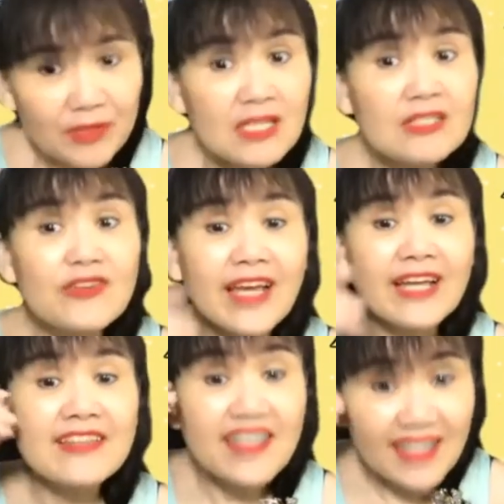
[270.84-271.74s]
You can
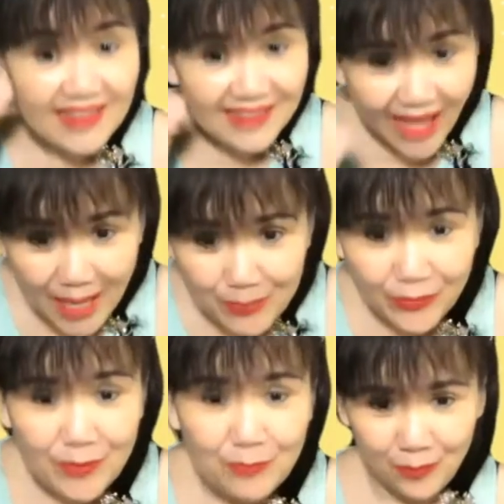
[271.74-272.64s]
elaborate
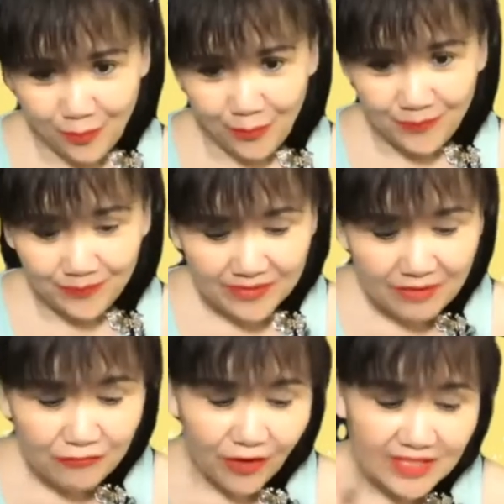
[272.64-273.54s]
more.
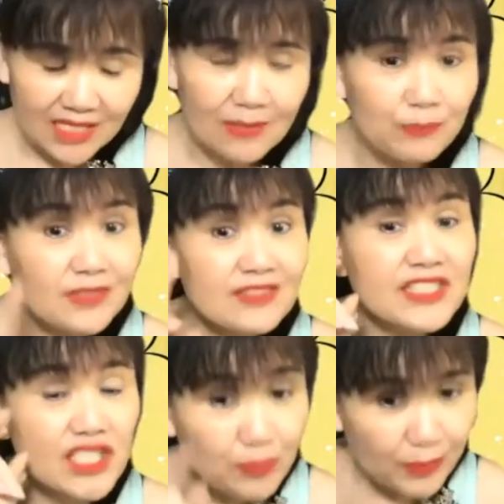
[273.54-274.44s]
For example, the
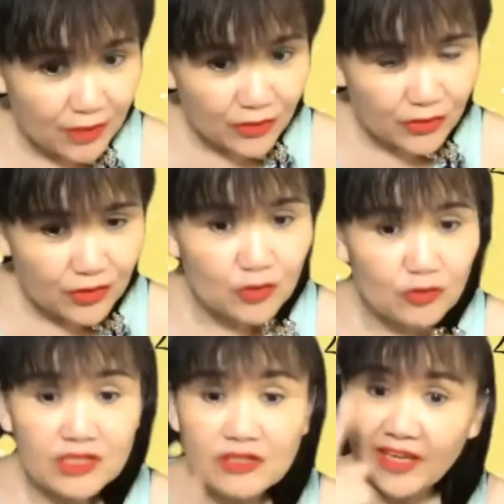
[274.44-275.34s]
speech, you
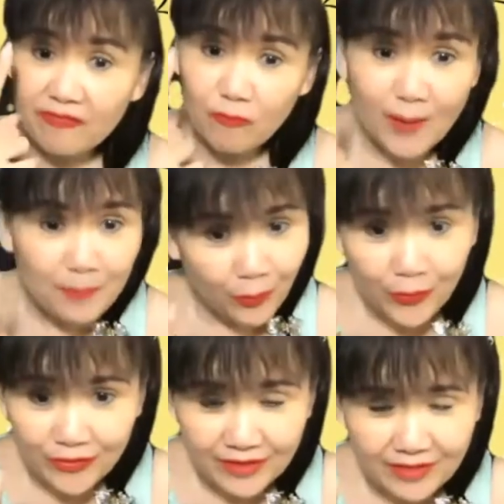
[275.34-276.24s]
give 1 point on
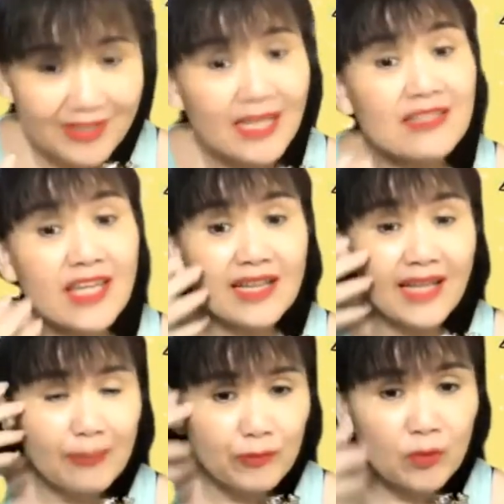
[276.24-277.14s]
it. You can
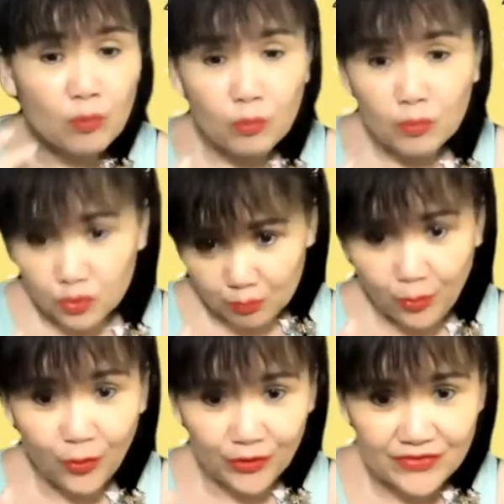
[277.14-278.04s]
elaborate 2
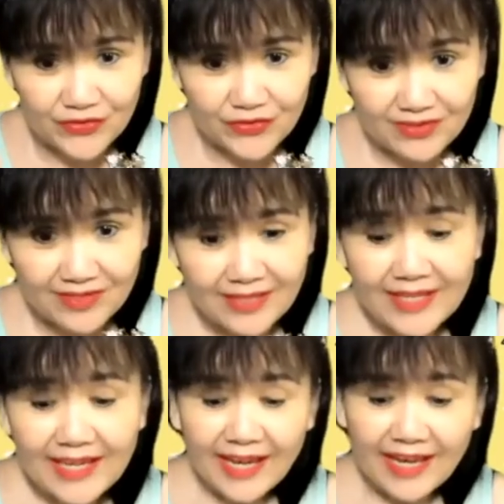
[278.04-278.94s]
points.
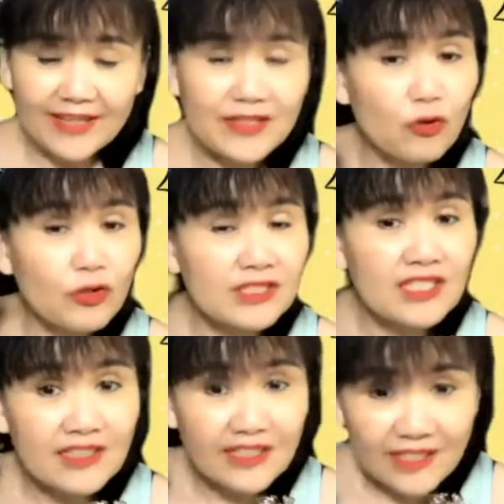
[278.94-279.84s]
And
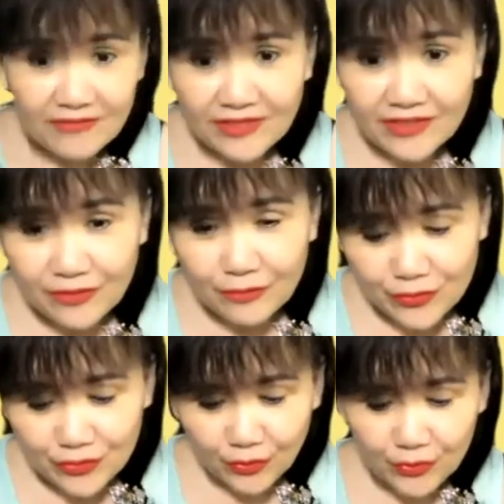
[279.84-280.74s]
delivery
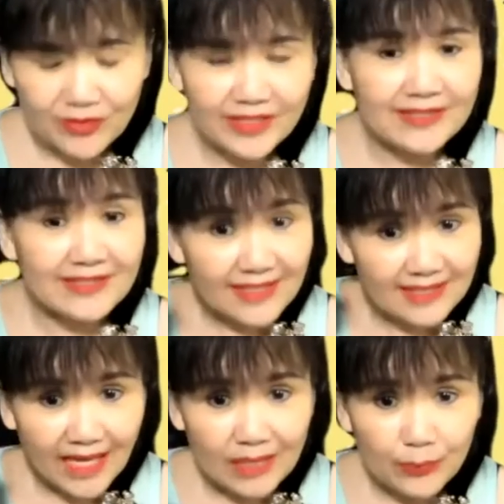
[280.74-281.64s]
also, you can
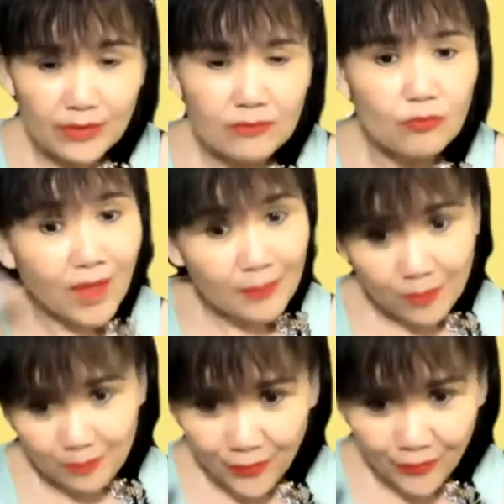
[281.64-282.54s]
elaborate 1 more
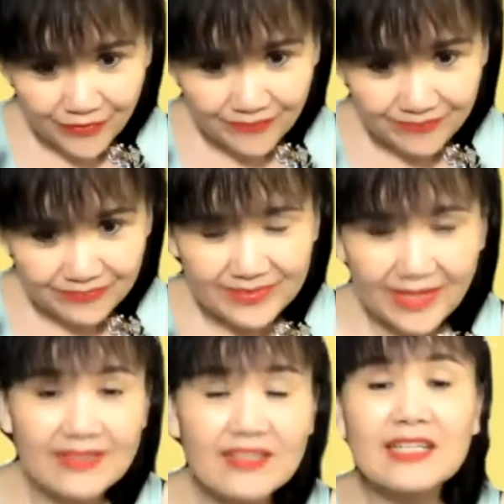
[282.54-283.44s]
point,
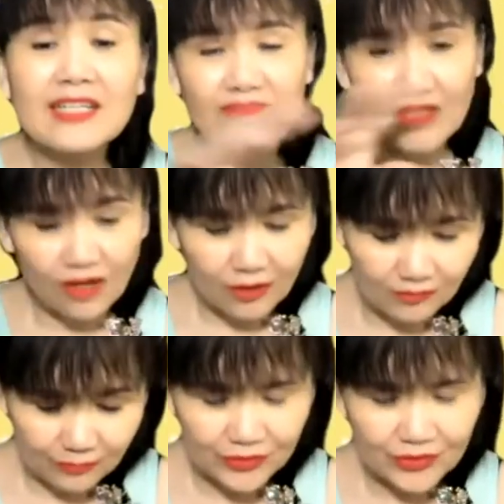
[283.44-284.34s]
then give a
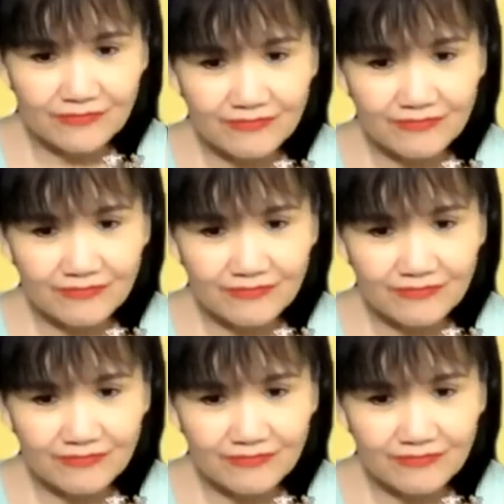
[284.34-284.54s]
conclusion.